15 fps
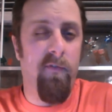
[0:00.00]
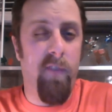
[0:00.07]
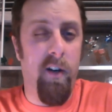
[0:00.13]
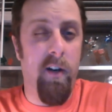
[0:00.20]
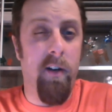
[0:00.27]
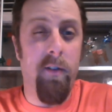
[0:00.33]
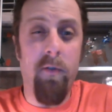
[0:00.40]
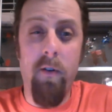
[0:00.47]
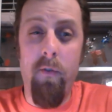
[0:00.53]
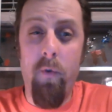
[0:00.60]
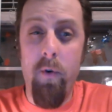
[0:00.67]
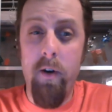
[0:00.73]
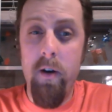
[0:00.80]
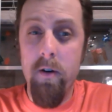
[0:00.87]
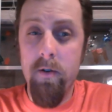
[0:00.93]
3 or
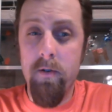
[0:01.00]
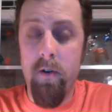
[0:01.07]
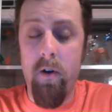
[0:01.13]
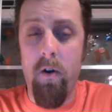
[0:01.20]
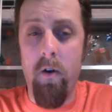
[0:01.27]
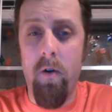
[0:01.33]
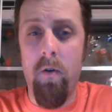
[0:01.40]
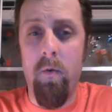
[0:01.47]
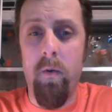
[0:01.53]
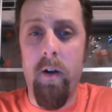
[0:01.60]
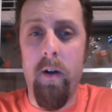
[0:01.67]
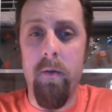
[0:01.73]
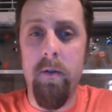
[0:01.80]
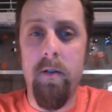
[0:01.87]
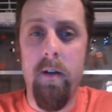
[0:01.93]
4 years ago, when
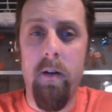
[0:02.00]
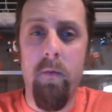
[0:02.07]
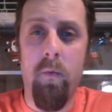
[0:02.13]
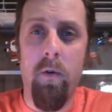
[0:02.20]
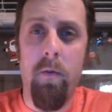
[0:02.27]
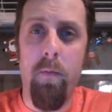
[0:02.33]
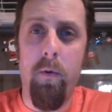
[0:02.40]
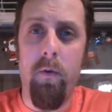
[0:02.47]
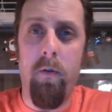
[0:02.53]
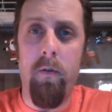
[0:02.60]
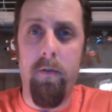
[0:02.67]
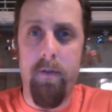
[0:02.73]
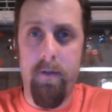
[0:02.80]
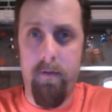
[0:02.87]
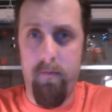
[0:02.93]
I was at
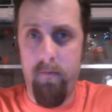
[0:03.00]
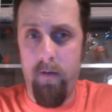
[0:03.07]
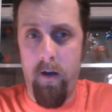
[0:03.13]
Whirlpool's